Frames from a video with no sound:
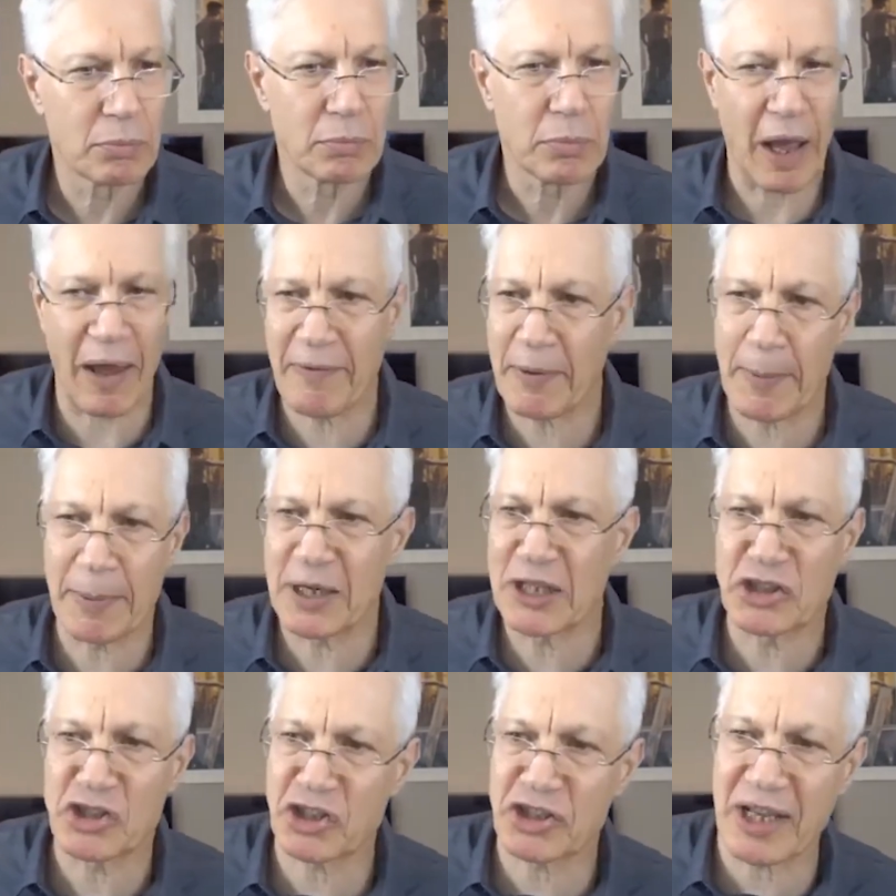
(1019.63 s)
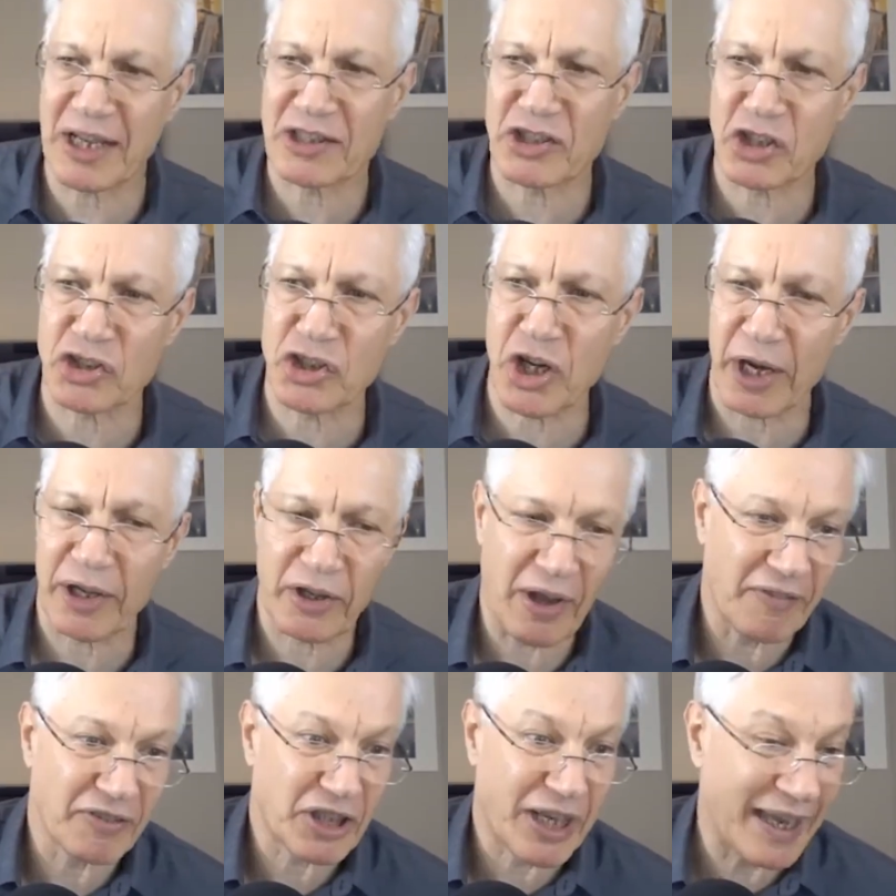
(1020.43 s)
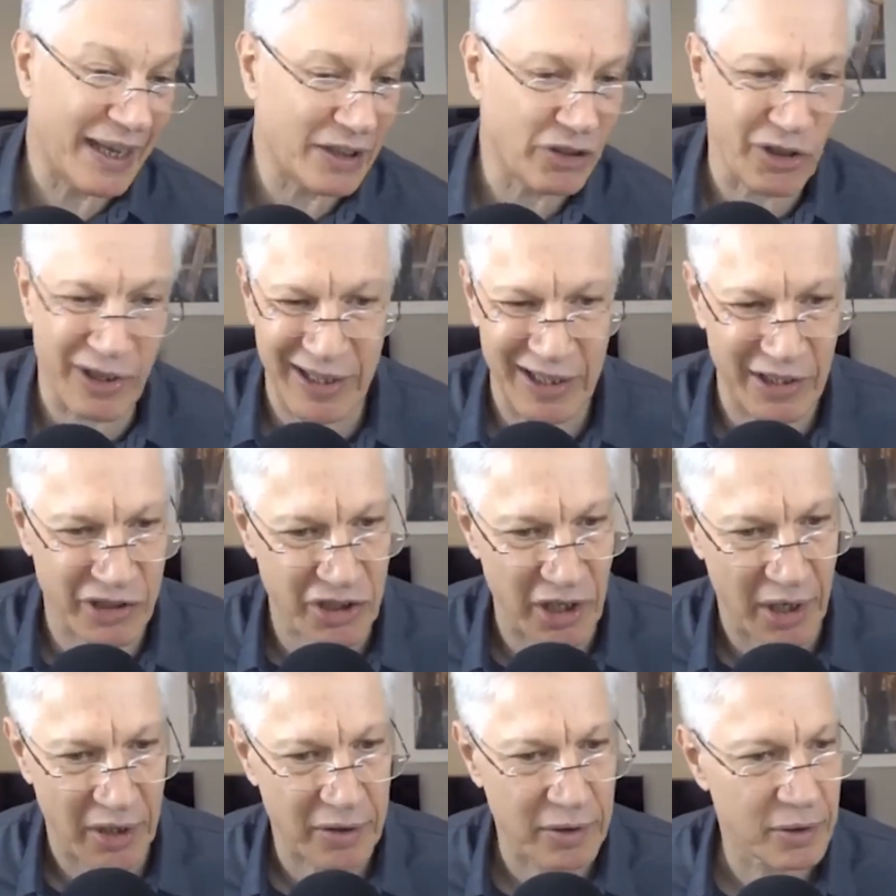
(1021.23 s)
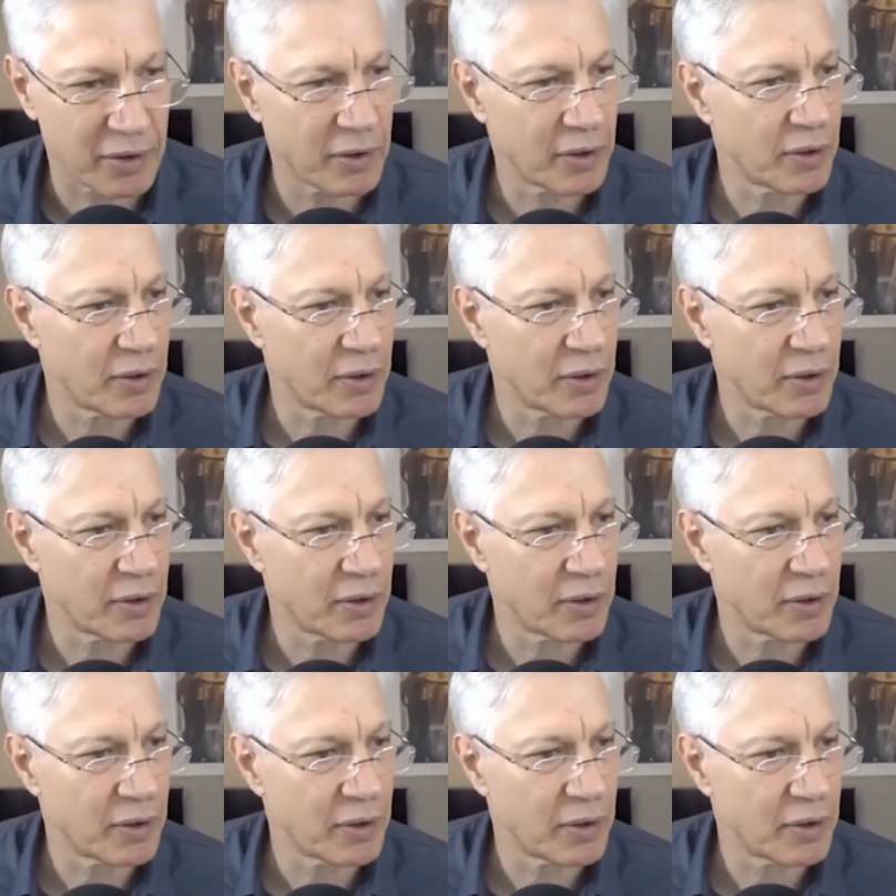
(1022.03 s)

Everybody just gets a check. You have a kid, you get a check.